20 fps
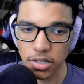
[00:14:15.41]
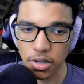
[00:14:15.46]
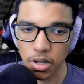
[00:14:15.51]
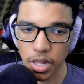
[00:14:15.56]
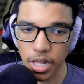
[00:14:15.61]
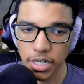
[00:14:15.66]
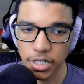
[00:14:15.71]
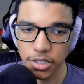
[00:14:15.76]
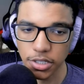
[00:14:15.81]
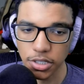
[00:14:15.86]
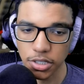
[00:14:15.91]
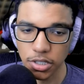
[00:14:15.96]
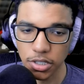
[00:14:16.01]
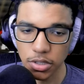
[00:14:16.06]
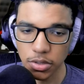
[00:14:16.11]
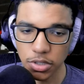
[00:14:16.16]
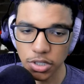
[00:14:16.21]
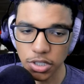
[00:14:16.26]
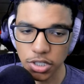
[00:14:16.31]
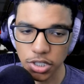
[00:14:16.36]
That's all I need you
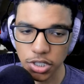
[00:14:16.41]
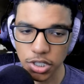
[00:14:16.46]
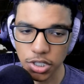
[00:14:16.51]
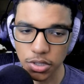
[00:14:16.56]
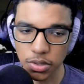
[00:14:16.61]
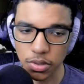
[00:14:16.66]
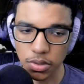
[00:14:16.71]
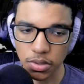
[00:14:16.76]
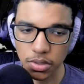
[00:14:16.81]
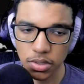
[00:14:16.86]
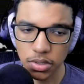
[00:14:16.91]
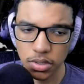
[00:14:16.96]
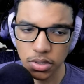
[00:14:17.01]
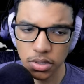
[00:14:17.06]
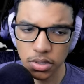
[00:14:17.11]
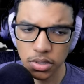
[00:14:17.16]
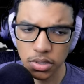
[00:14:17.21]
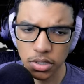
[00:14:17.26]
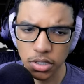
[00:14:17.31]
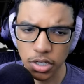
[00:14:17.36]
to do is just chill.
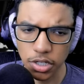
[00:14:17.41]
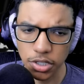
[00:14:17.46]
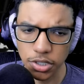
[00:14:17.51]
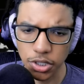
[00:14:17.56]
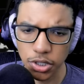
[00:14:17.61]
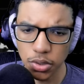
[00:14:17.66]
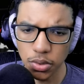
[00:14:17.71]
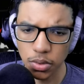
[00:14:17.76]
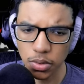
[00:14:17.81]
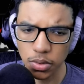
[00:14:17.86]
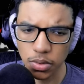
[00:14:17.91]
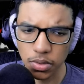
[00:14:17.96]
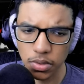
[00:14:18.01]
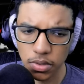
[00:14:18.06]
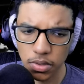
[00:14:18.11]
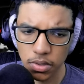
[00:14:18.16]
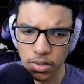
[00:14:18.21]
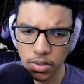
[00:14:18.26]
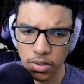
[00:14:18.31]
chill.